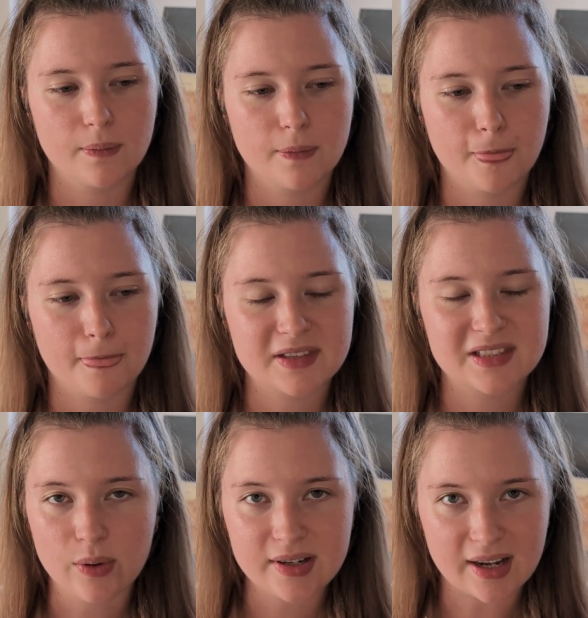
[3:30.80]
slow
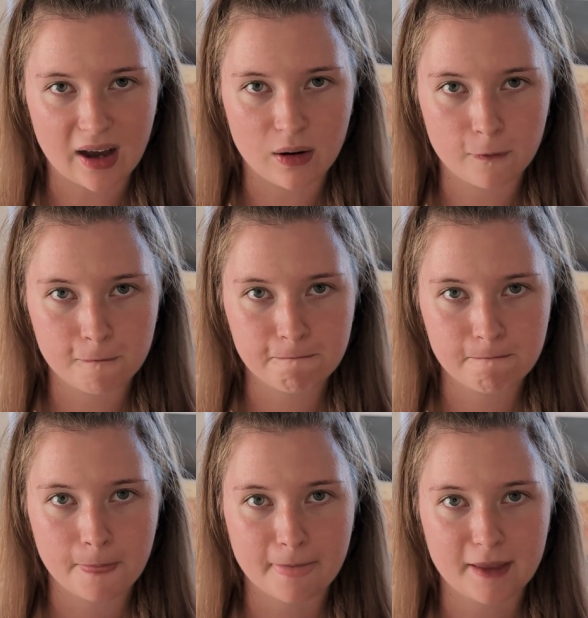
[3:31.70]
it down.
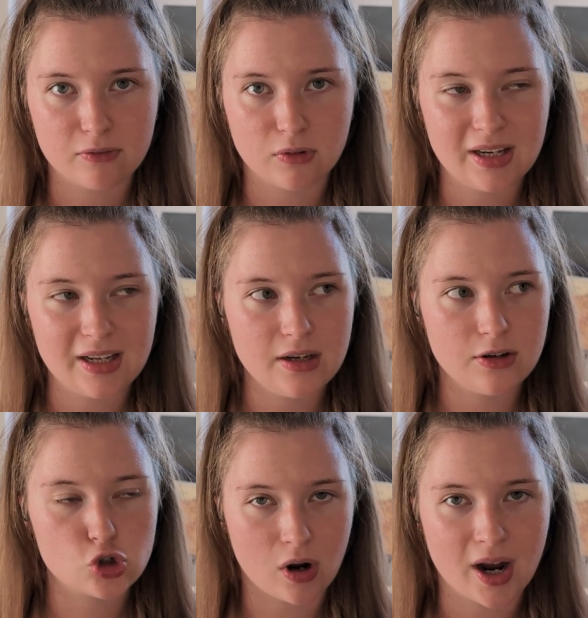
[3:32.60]
Really
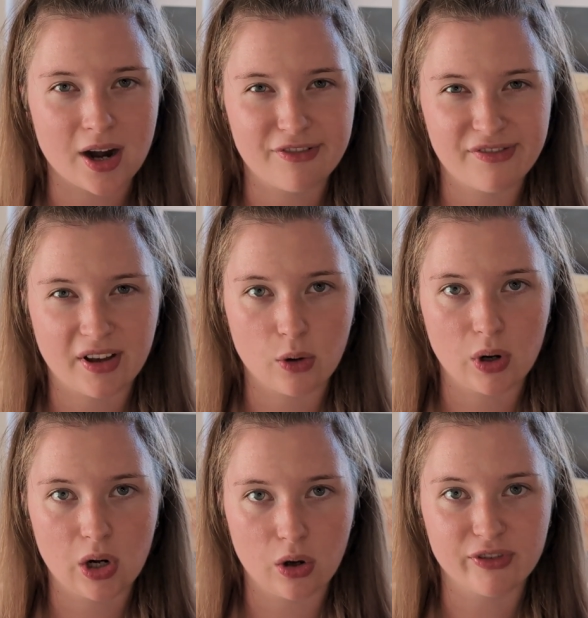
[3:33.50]
try and follow
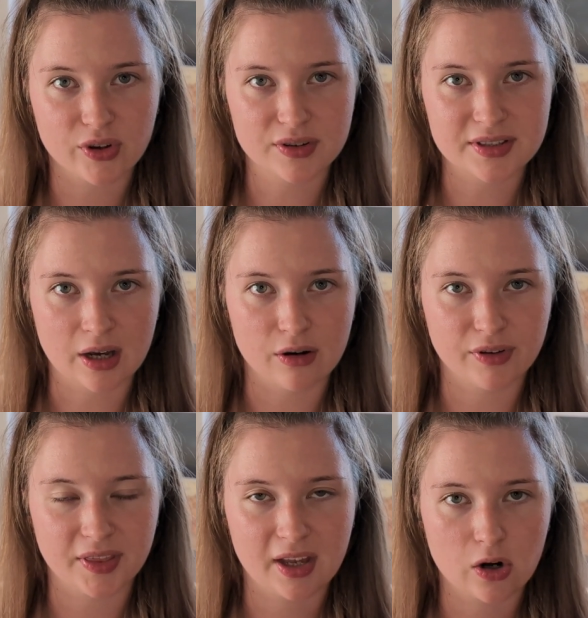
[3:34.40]
along for yourself. I
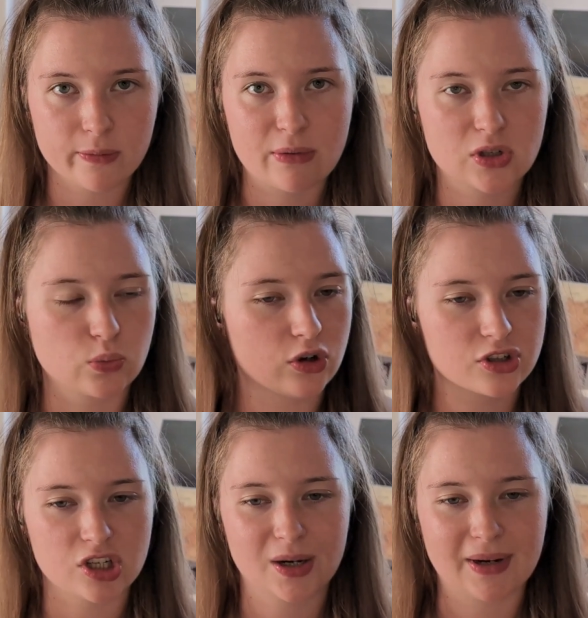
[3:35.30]
think a lot of people just watch
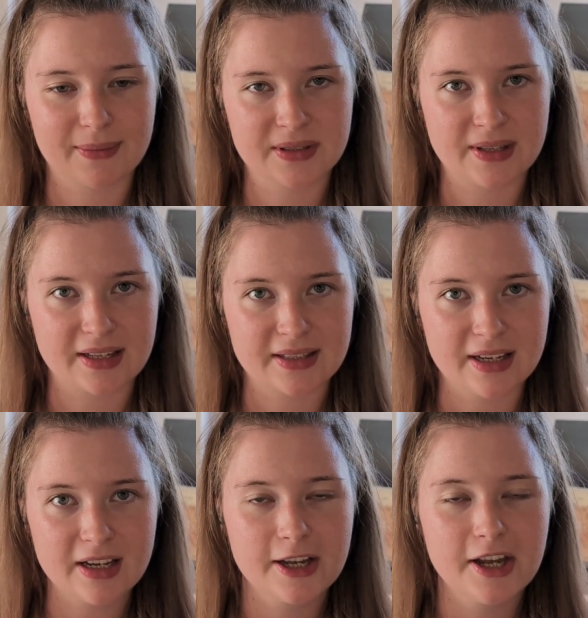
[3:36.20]
time lapses and that's
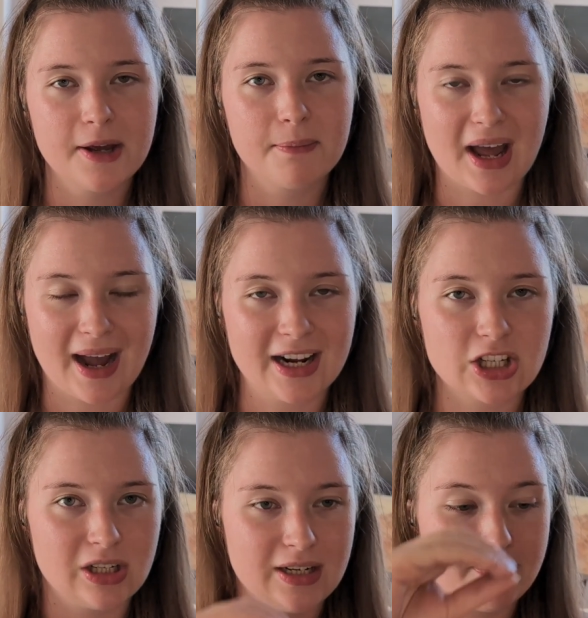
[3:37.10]
it, but
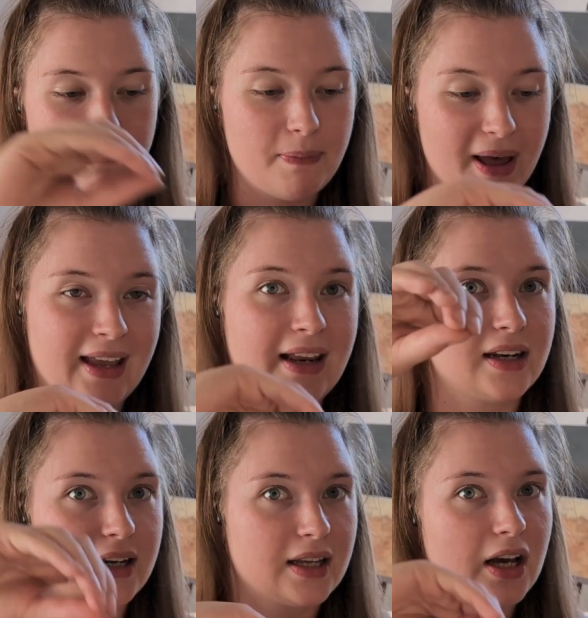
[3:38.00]
actually paint
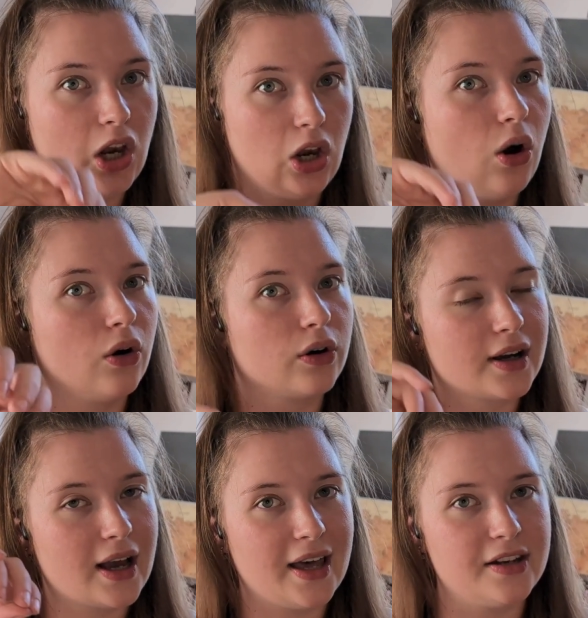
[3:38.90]
along.
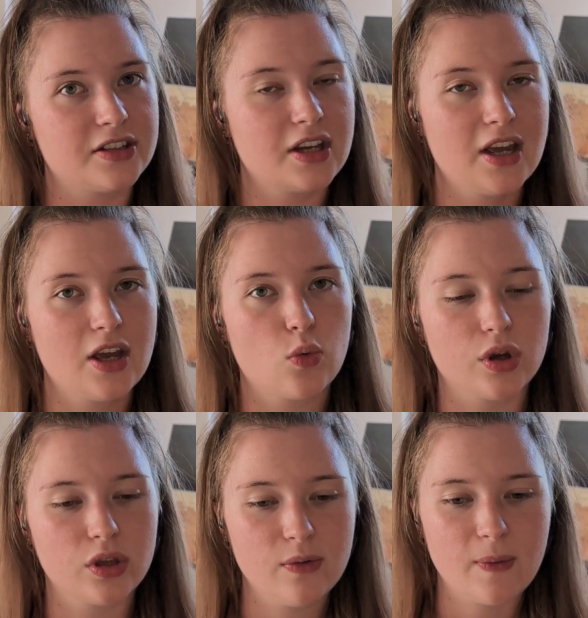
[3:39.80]
And what
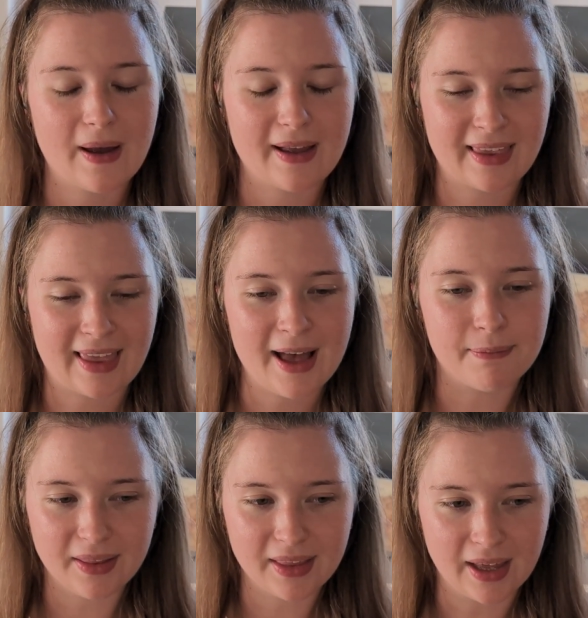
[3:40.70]
you get
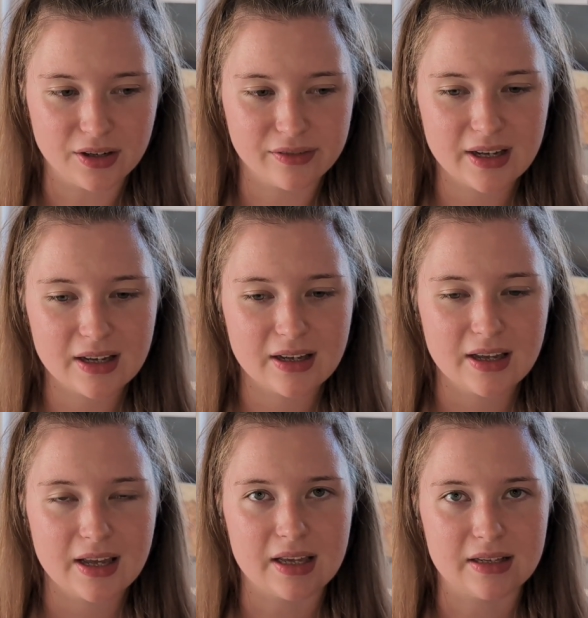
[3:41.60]
by the end of it
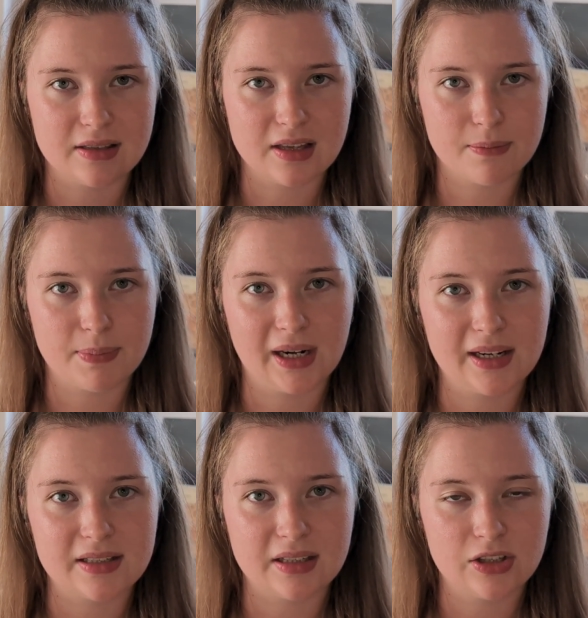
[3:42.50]
is the
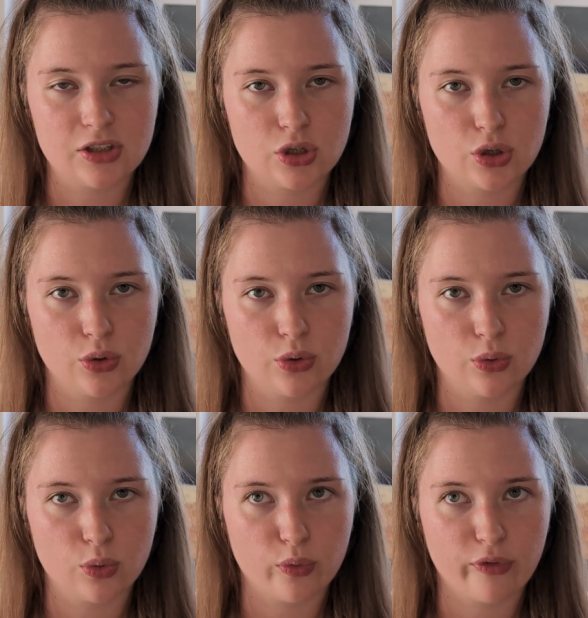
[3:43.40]
ability
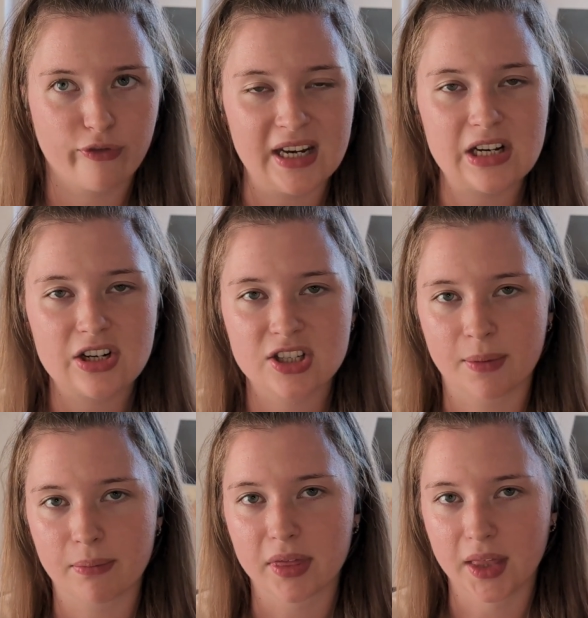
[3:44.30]
to finish
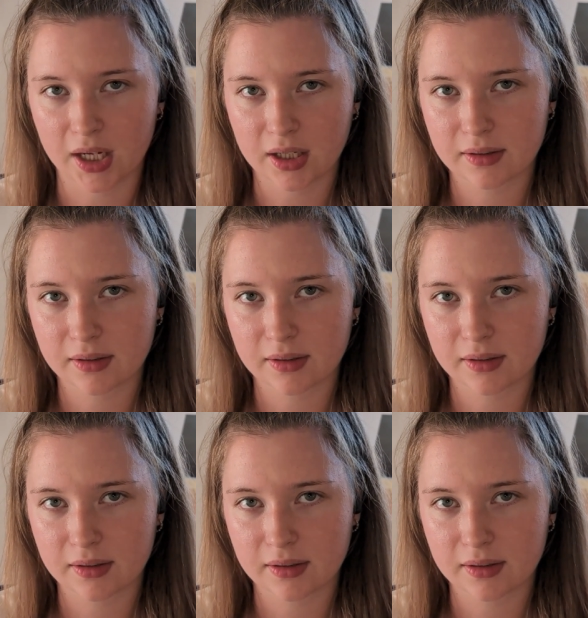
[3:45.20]
something,